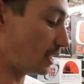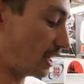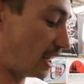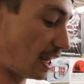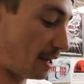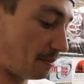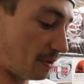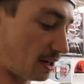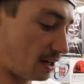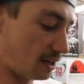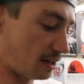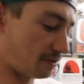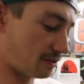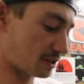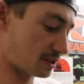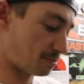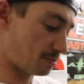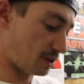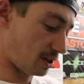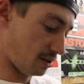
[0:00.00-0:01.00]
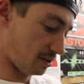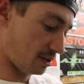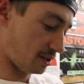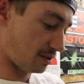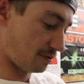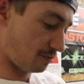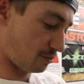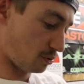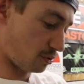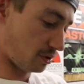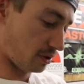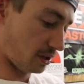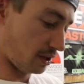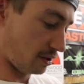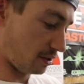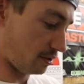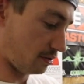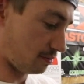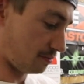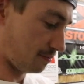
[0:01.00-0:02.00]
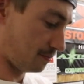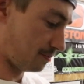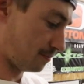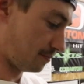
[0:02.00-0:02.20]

Aim at a different spot with this fourth arrow.